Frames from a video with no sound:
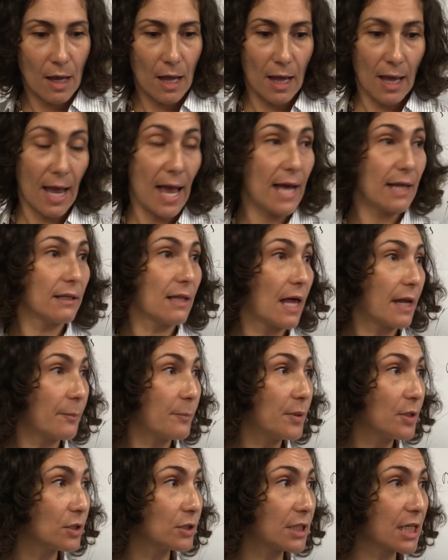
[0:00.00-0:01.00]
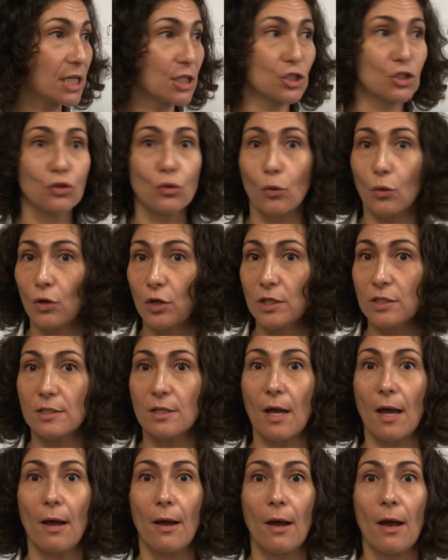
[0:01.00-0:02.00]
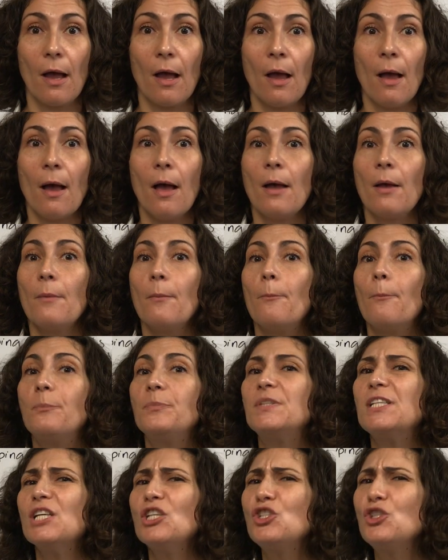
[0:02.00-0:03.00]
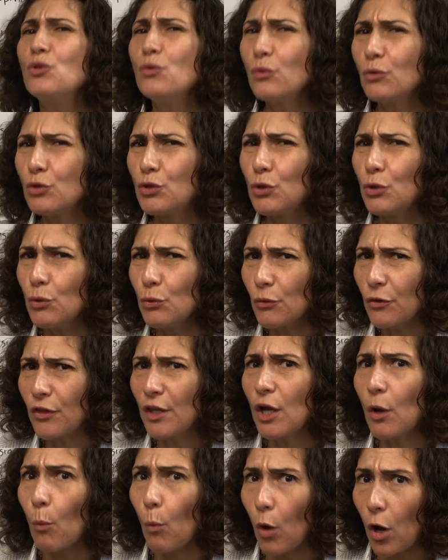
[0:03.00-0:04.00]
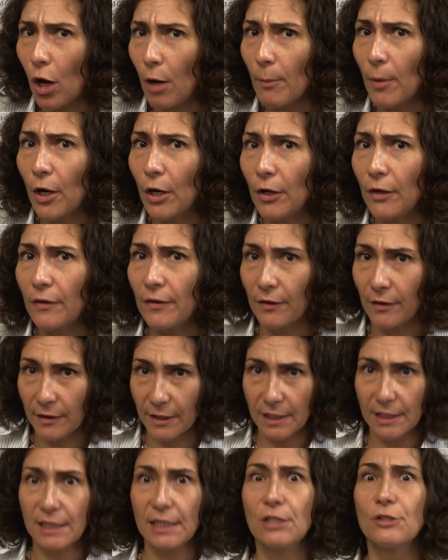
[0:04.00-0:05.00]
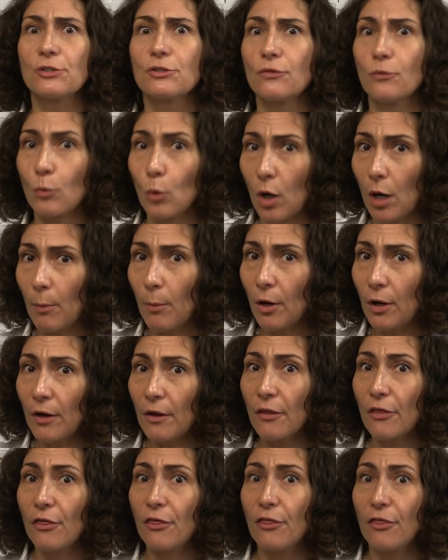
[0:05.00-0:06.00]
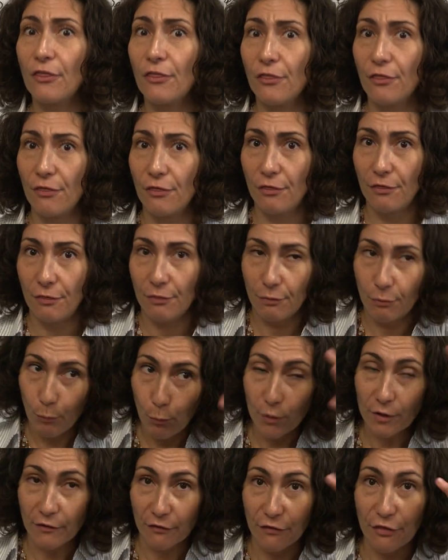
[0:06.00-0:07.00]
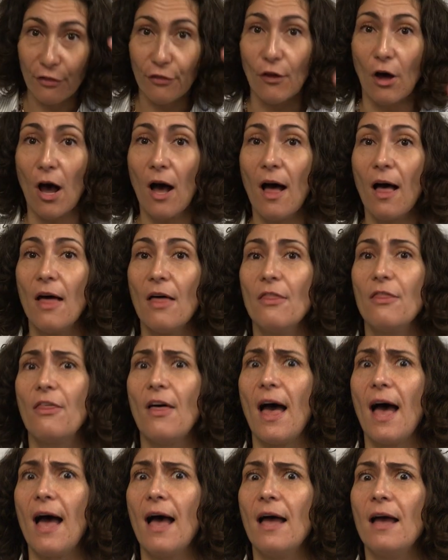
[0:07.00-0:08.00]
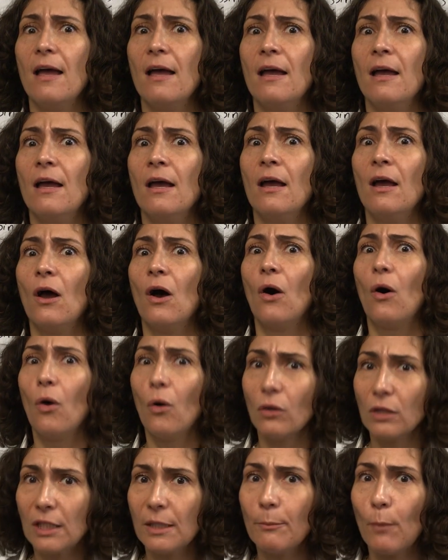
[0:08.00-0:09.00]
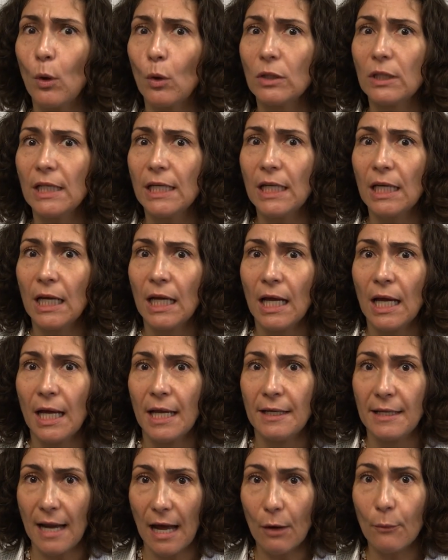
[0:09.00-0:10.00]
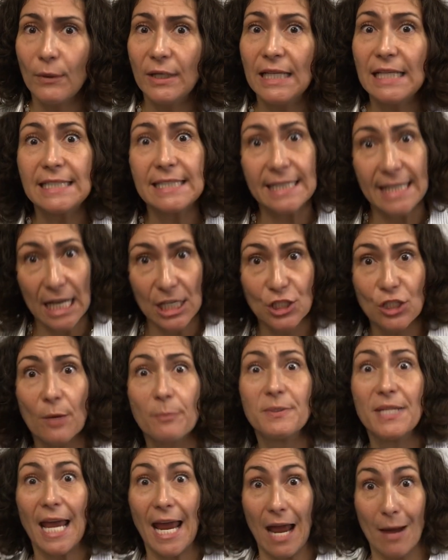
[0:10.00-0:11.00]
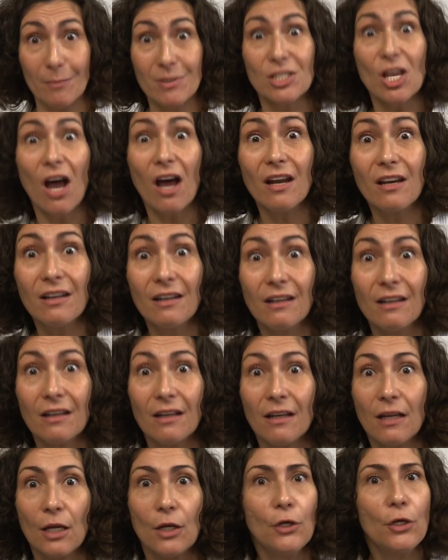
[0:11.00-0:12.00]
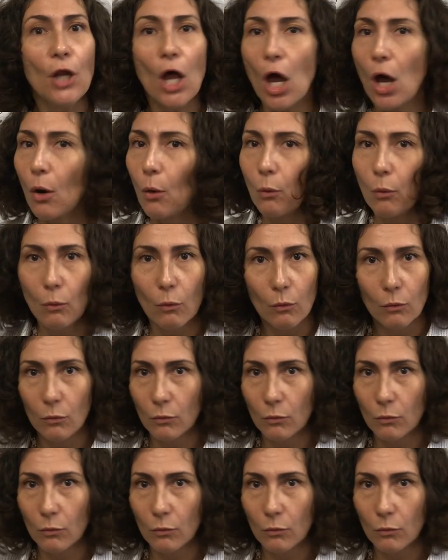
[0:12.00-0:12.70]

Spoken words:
it had a lot of buildings, stores. Do you think Walmart, the leaders of Walmart, would have thought that, holy moly, now we need to catch up to Amazon? No,